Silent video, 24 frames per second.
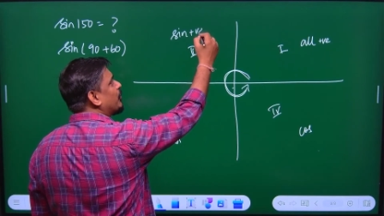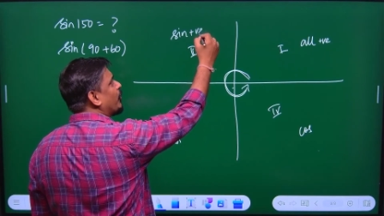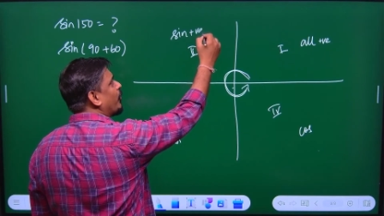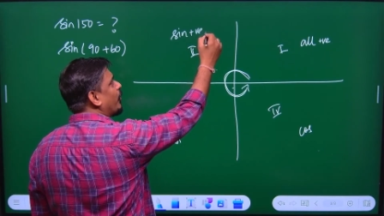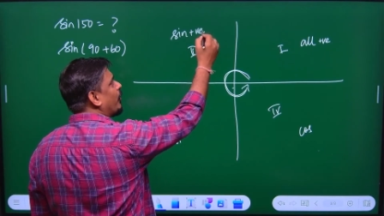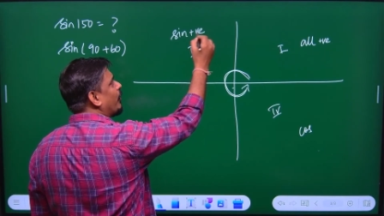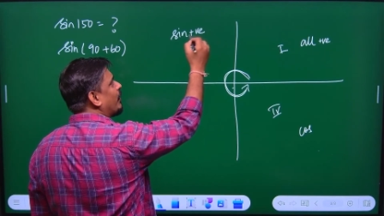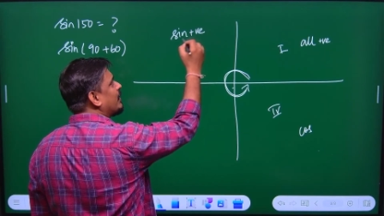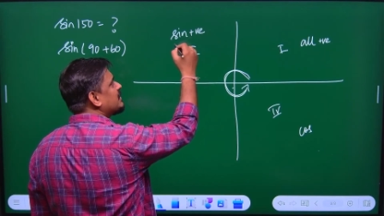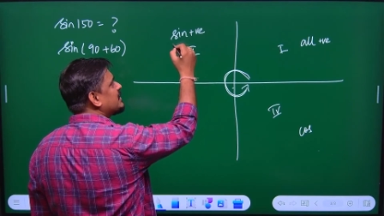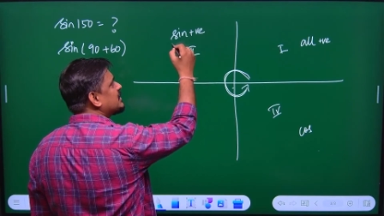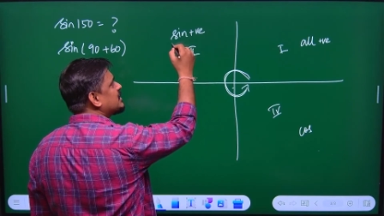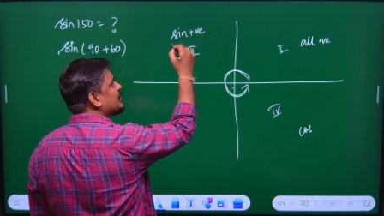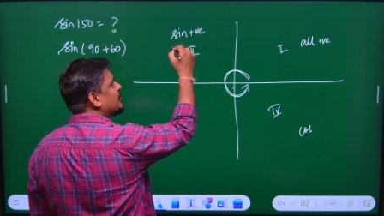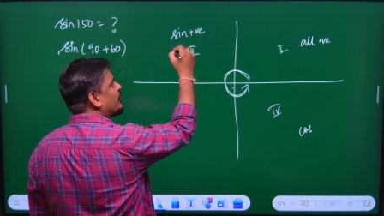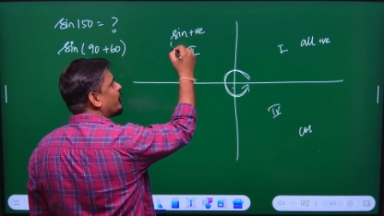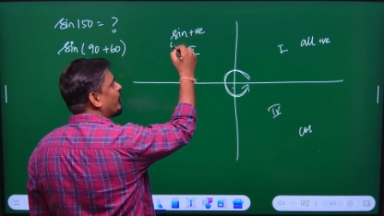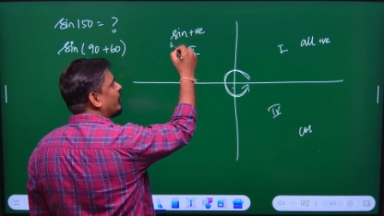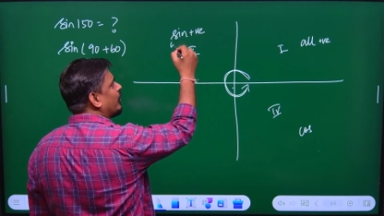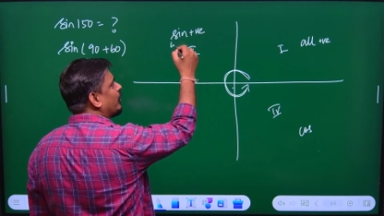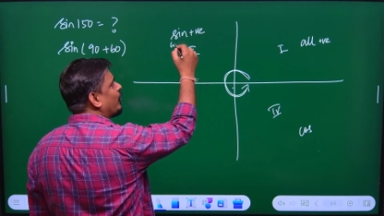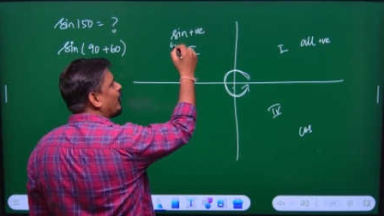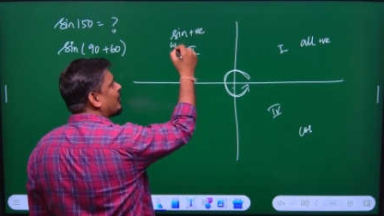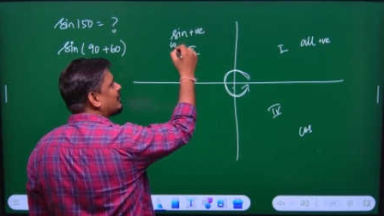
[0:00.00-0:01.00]
What is reciprocal?
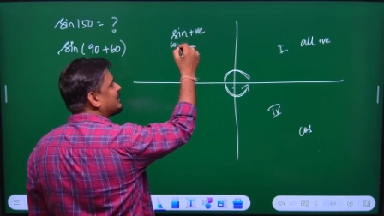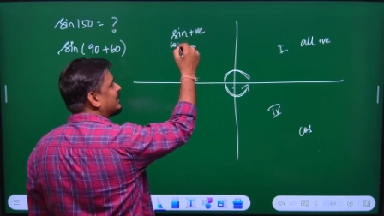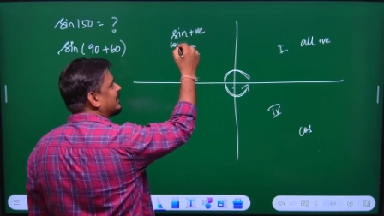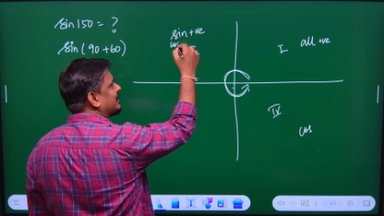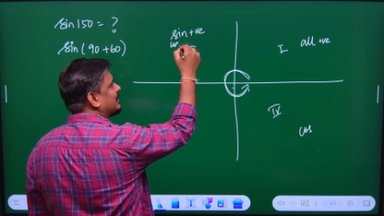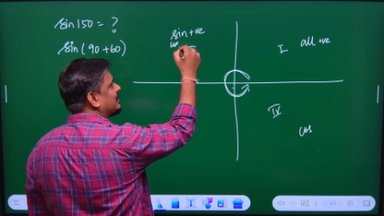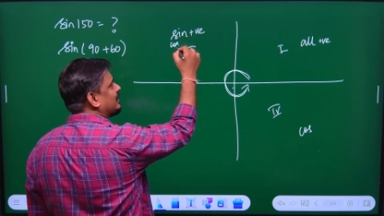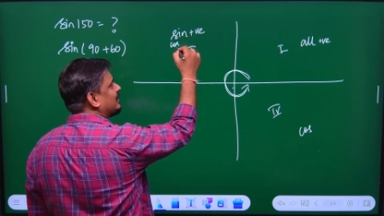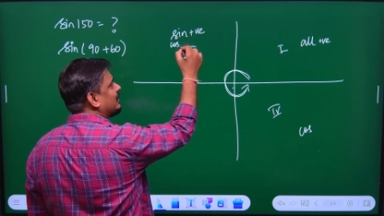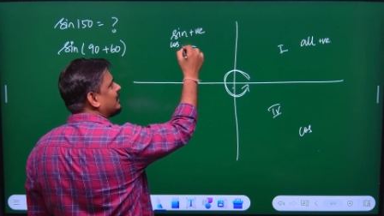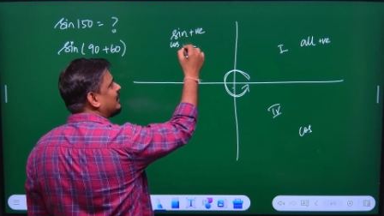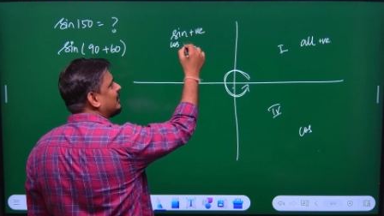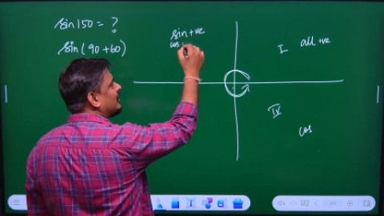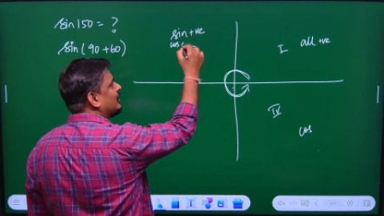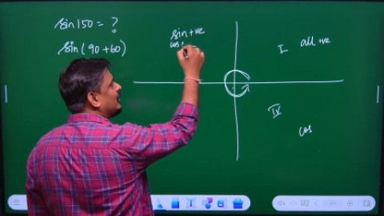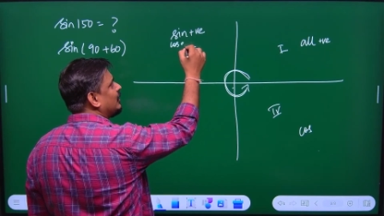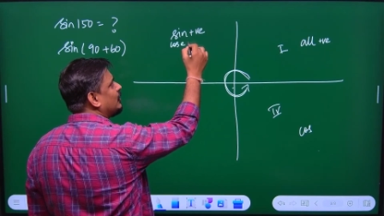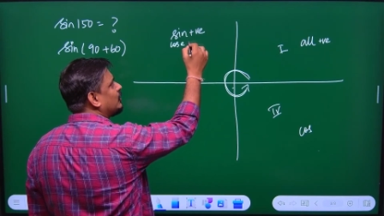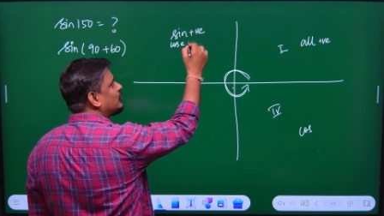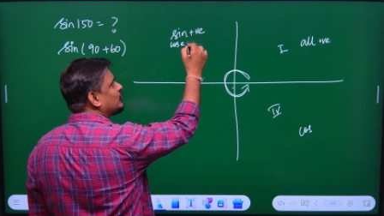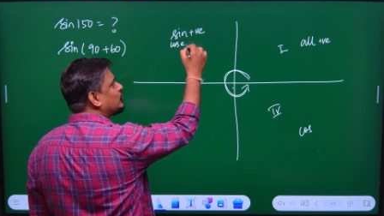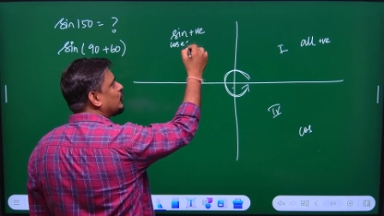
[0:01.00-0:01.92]
Cosec. So